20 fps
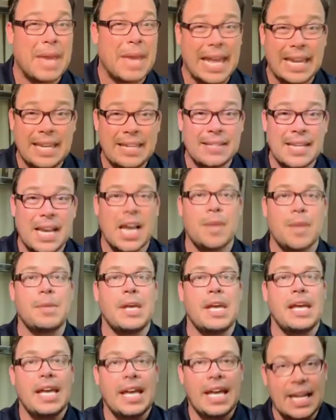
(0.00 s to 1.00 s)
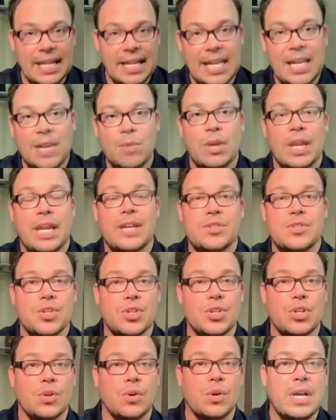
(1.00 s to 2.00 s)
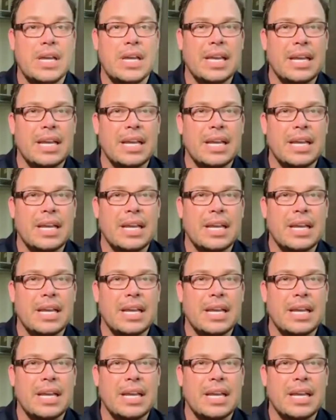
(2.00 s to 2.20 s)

anytime and he will answer you.